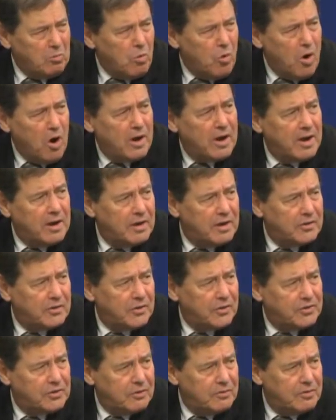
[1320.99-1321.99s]
walking
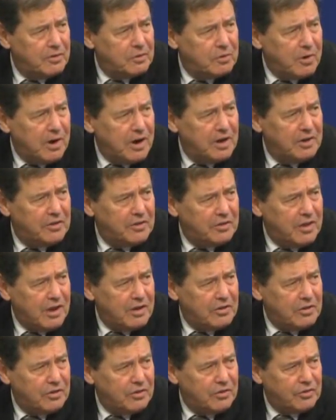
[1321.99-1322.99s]
distance of the train
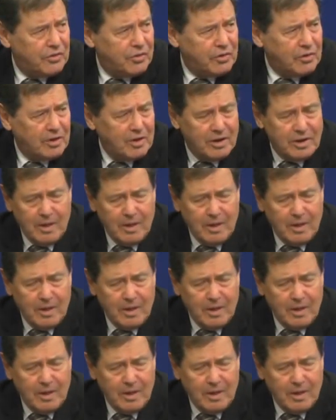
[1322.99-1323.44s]
station, certainly.